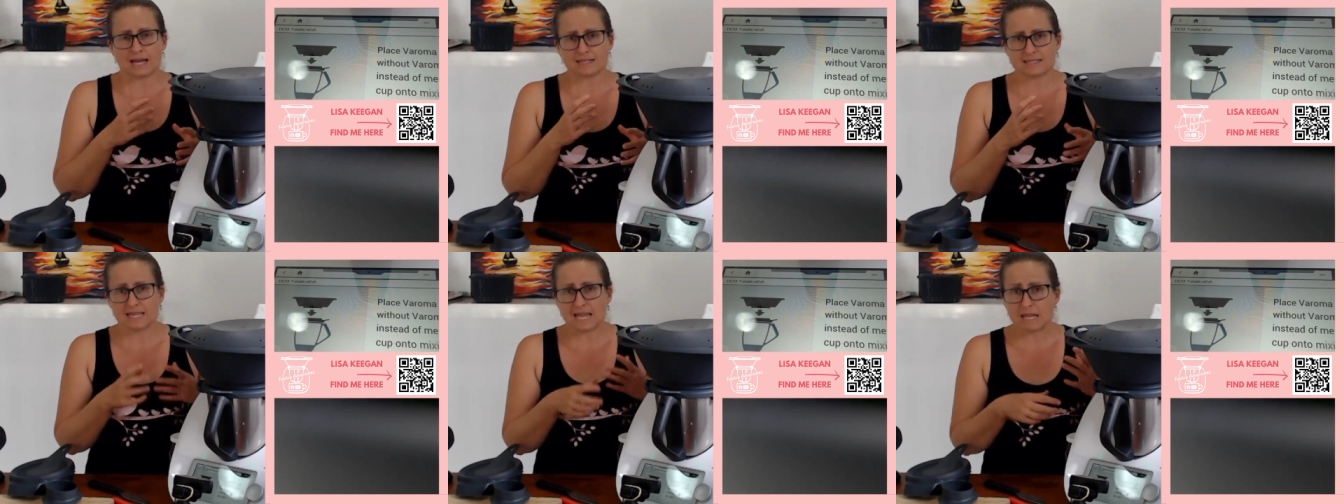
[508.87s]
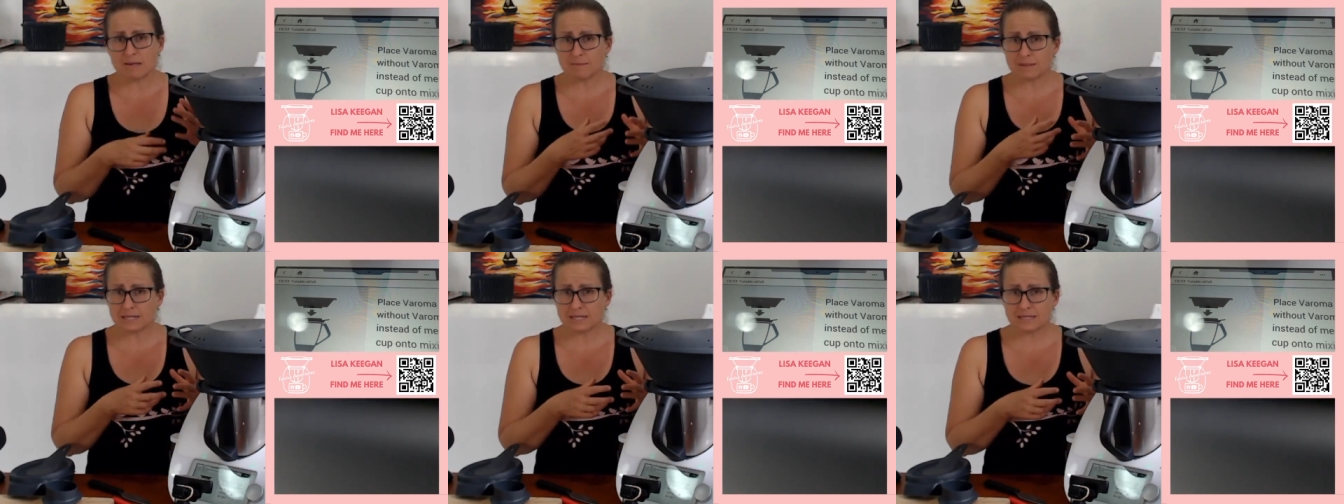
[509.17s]

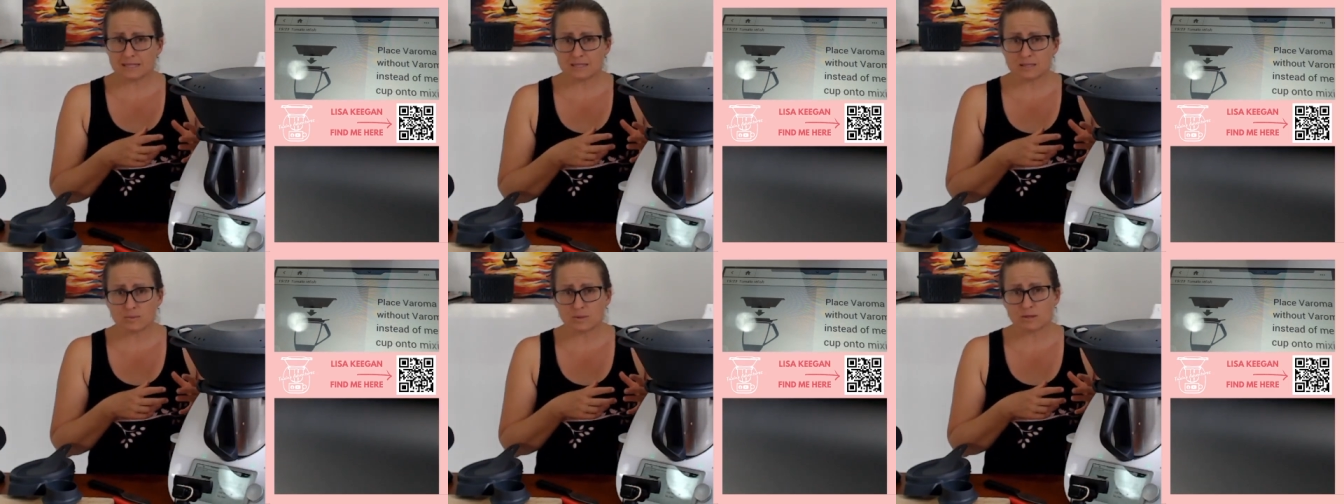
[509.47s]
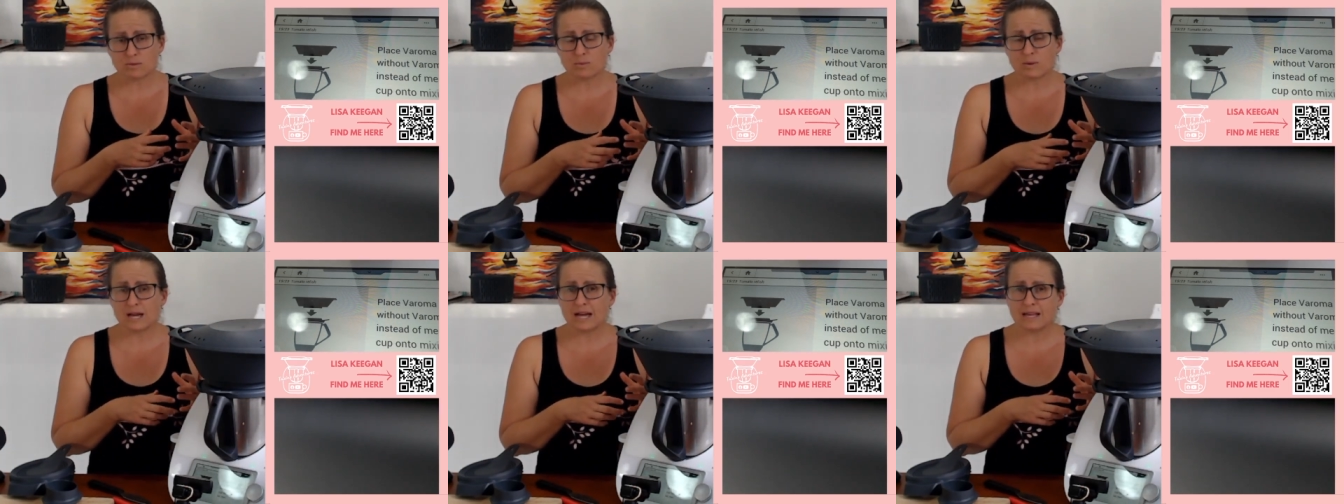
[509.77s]
10 minutes
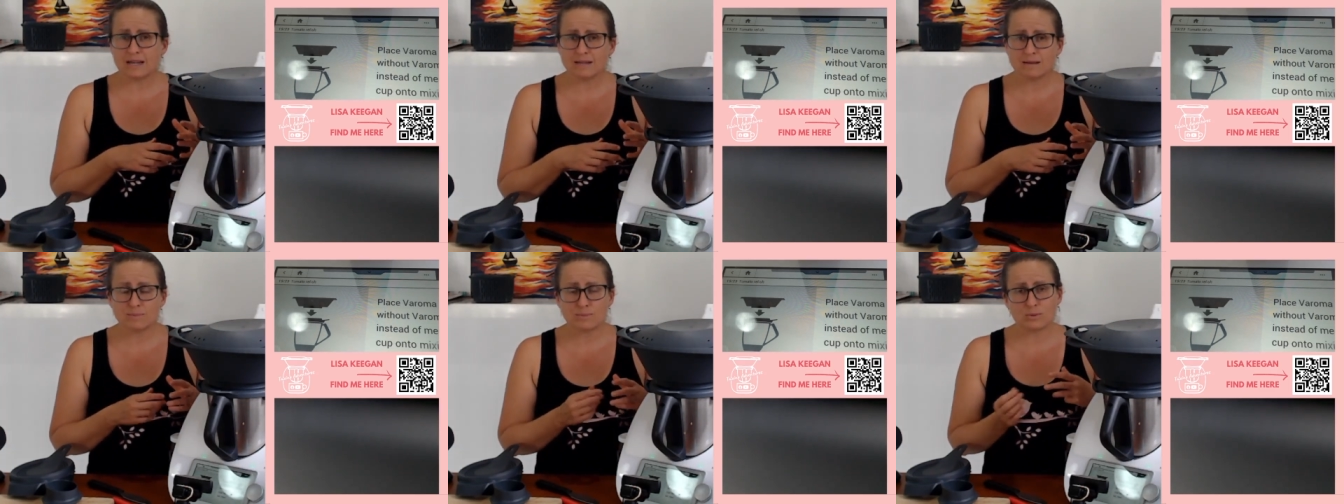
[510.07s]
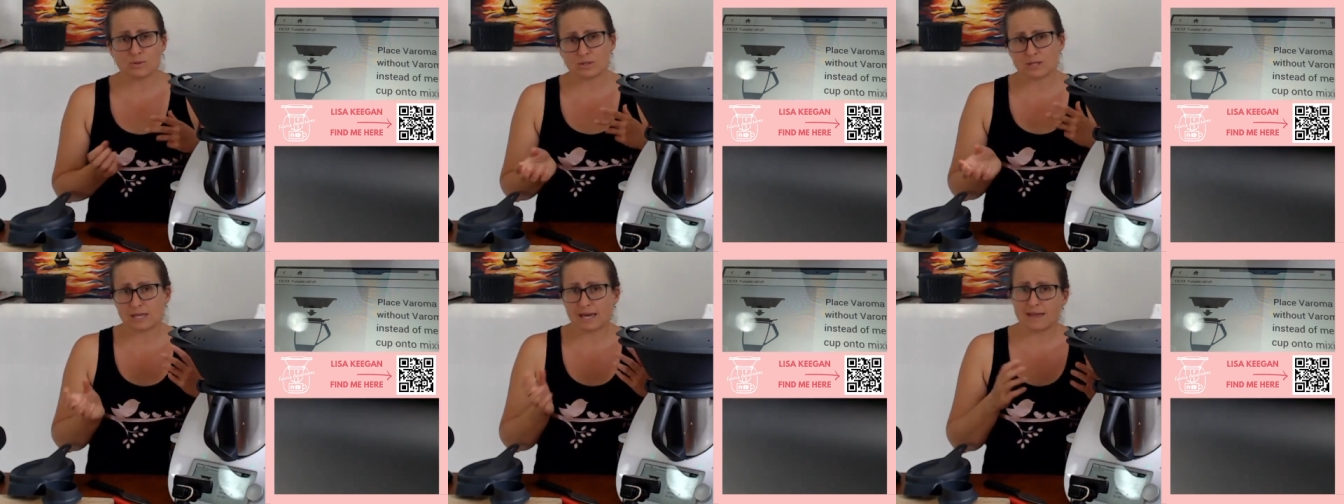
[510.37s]
with one,
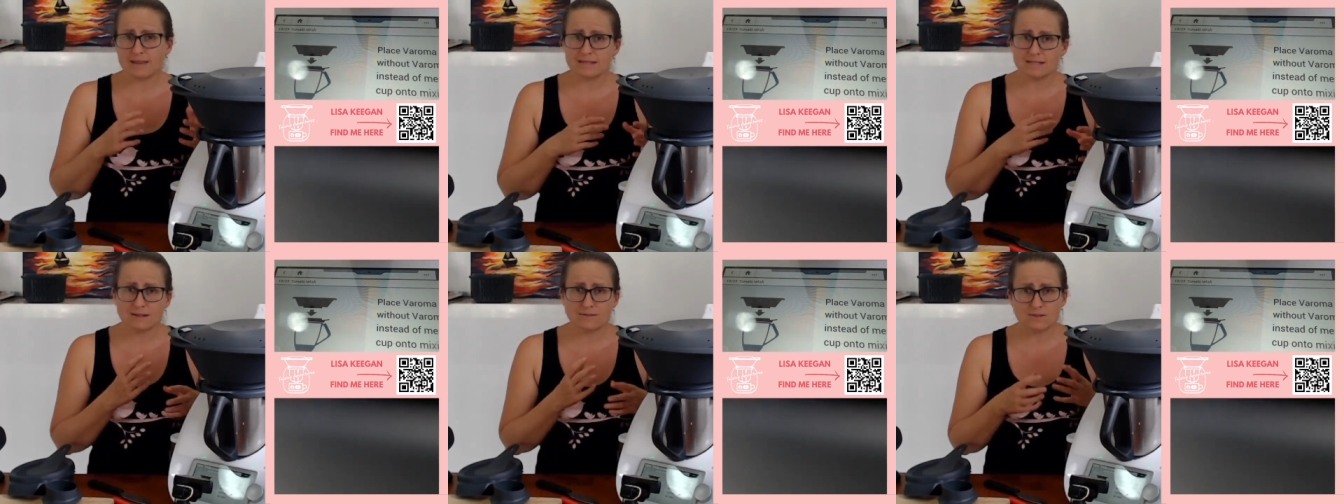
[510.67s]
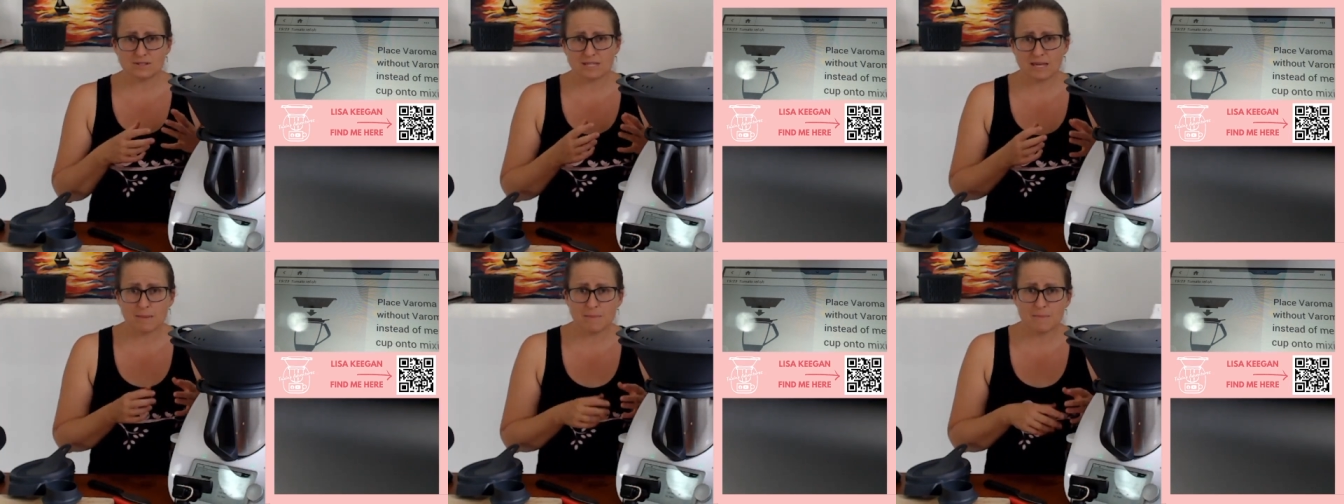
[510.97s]
put the others in
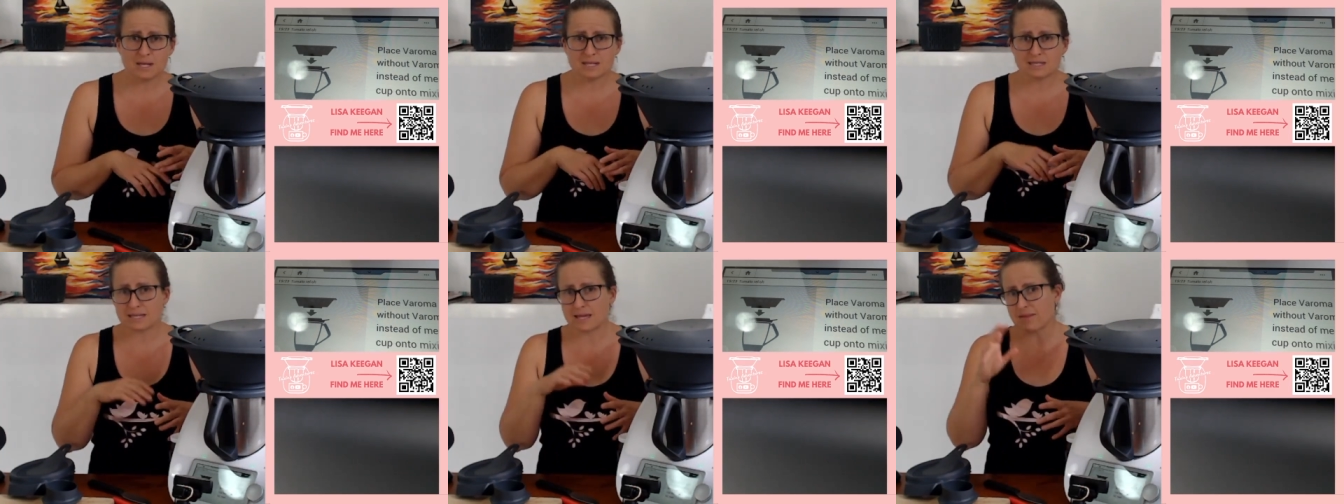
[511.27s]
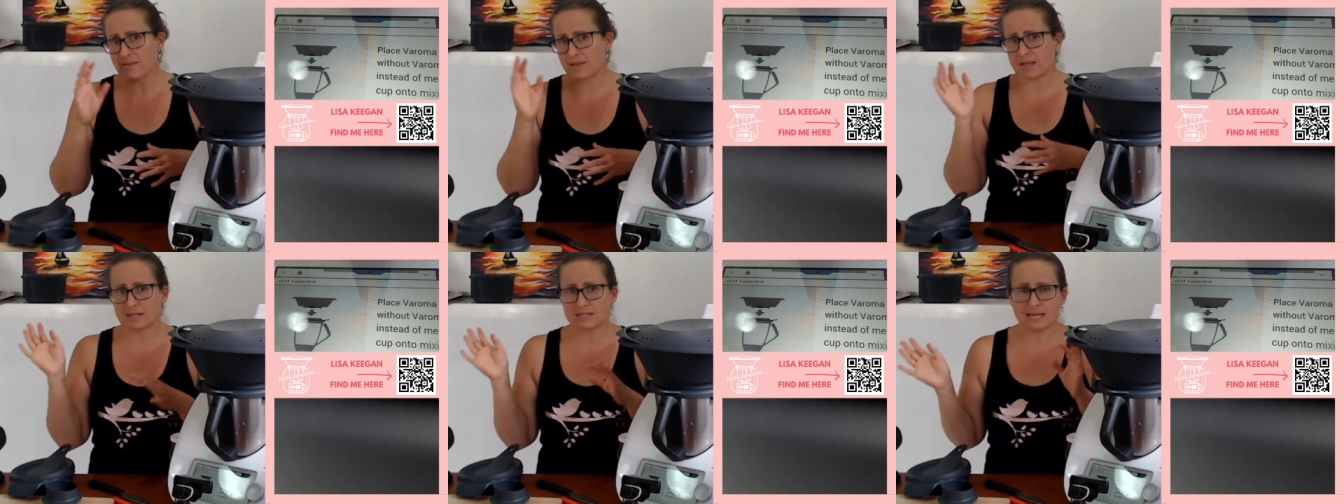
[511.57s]
for 10 minutes,
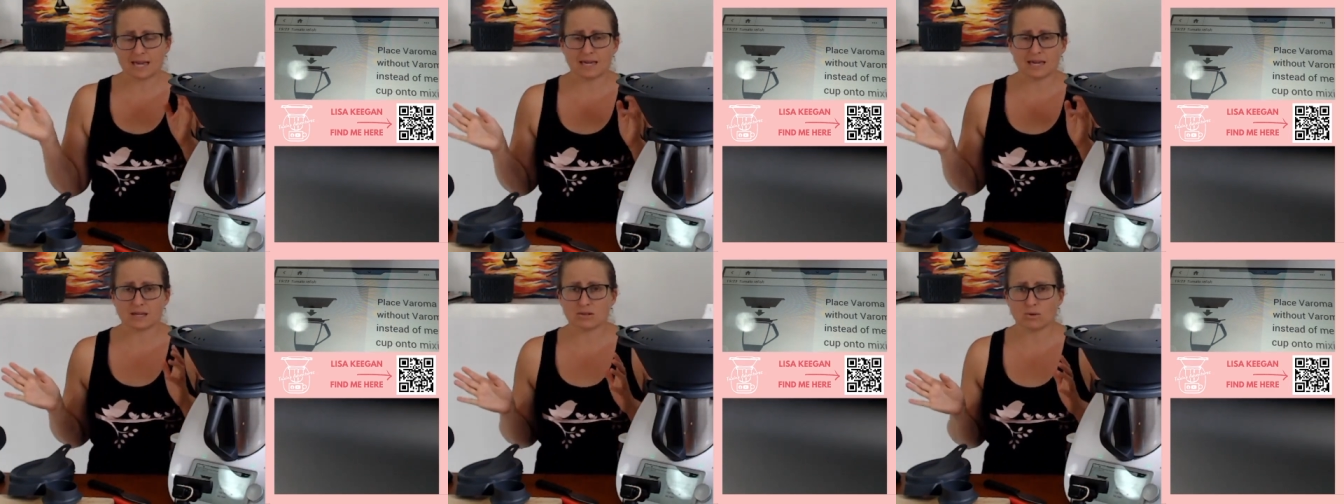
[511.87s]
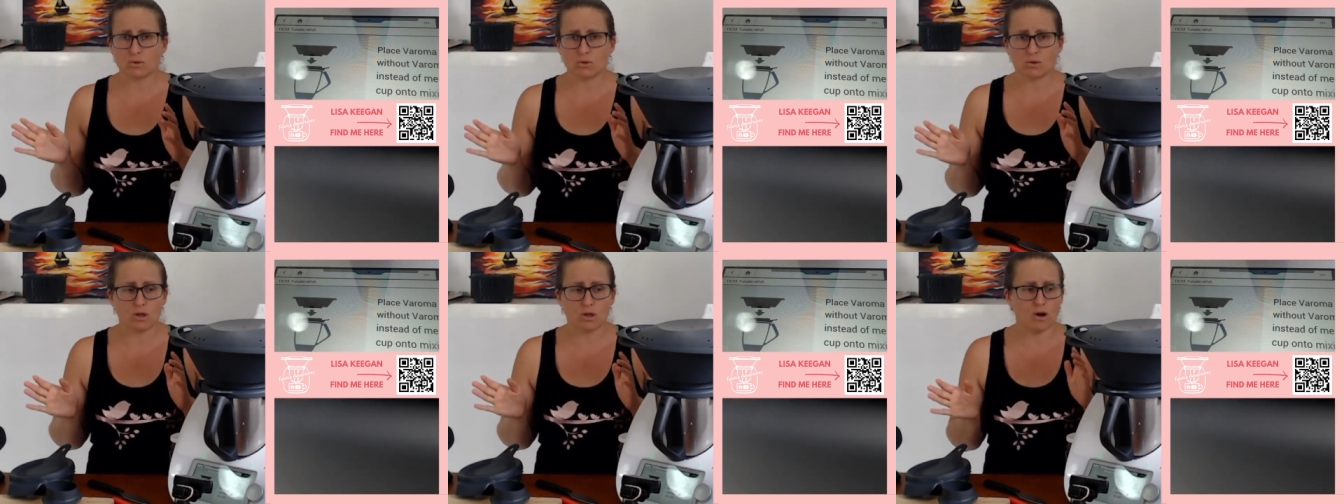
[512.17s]
and then take it
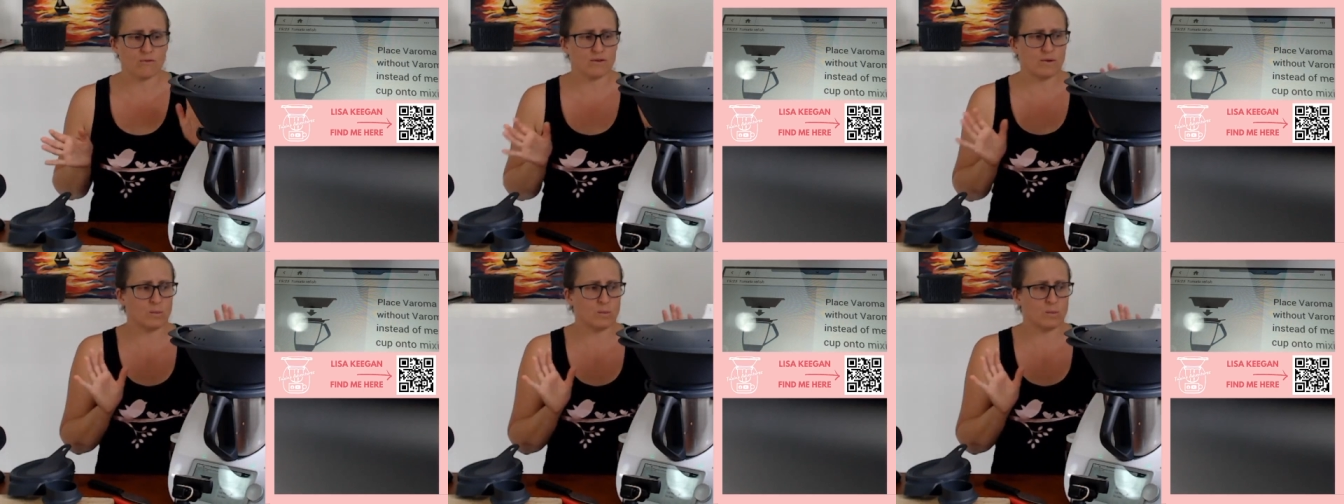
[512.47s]
all off.